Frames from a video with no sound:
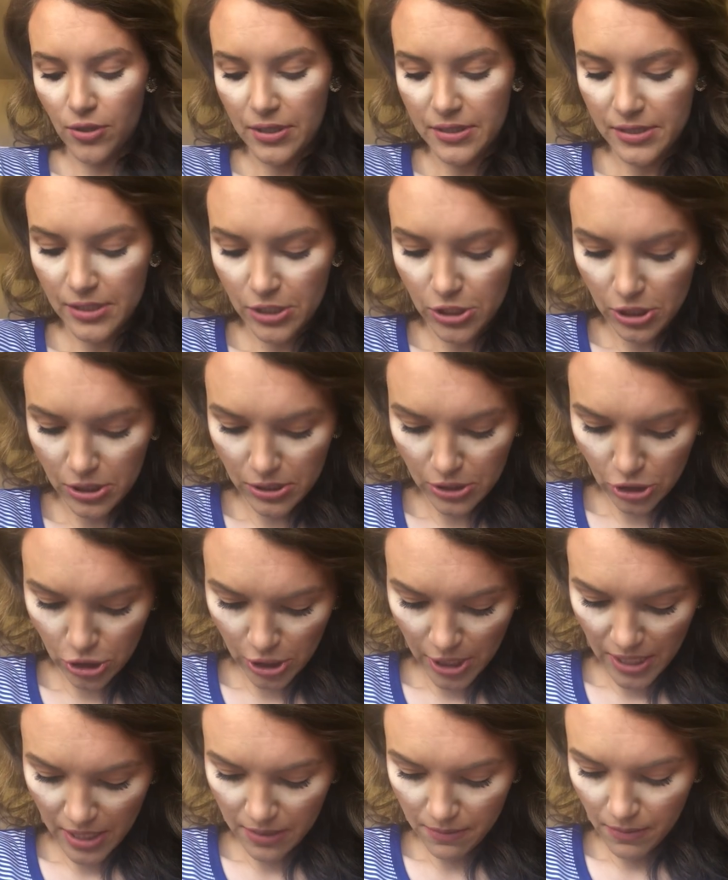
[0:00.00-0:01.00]
transition
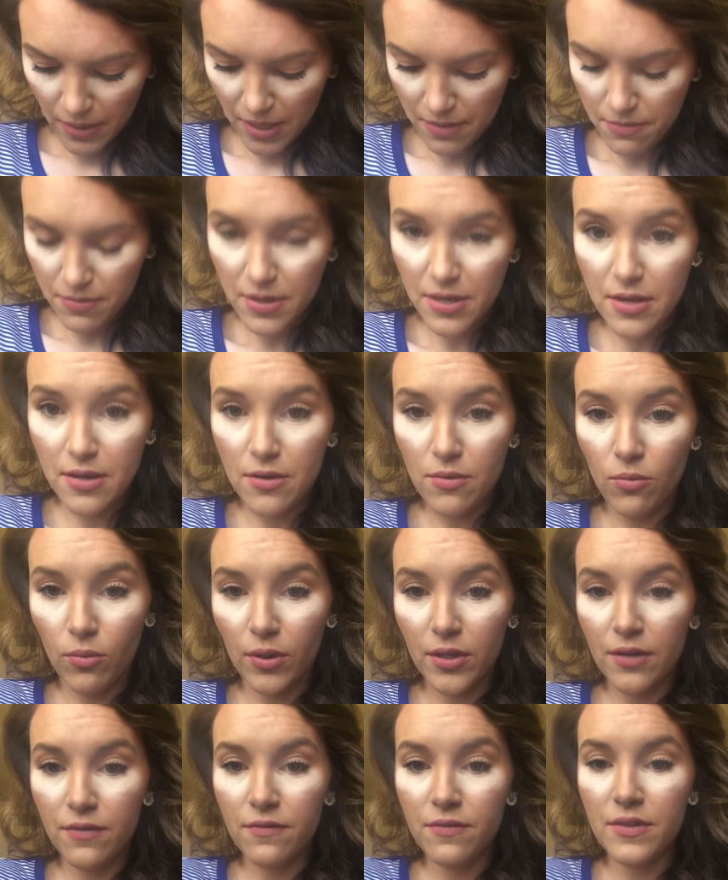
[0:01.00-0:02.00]
shade might be
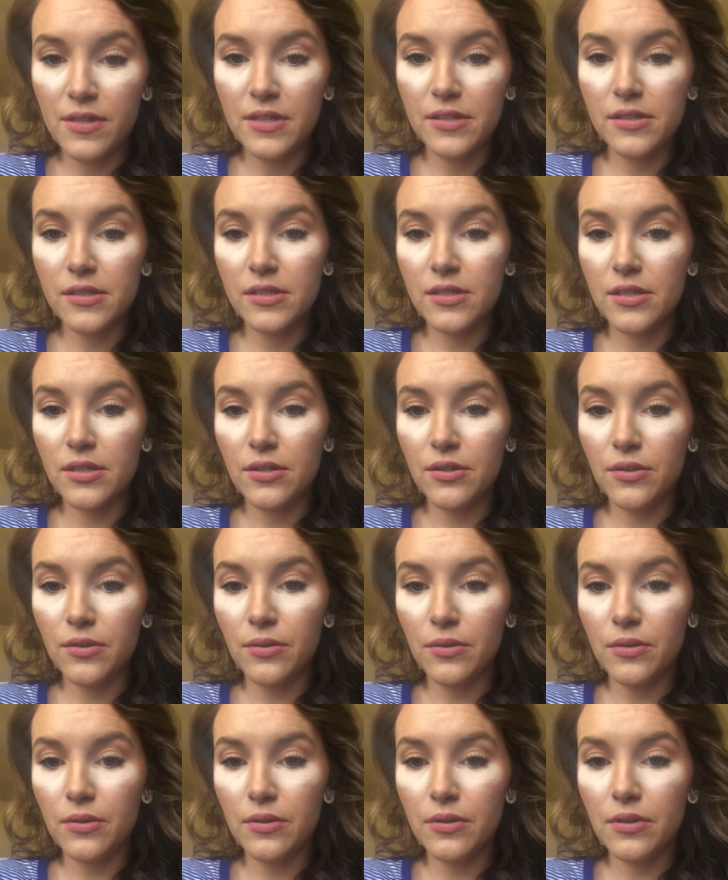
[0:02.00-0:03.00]
one of these
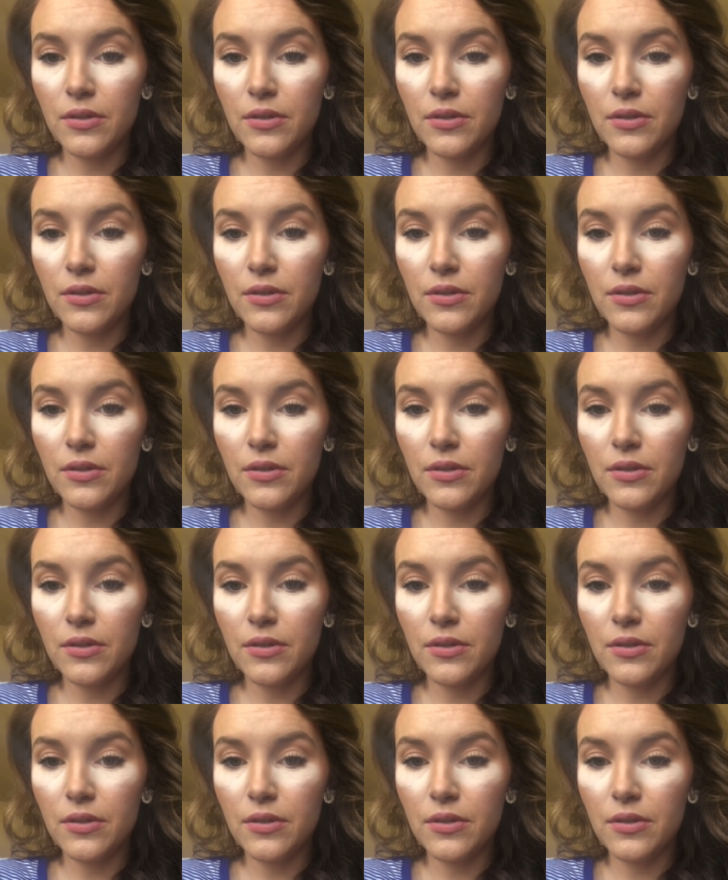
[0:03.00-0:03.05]
two.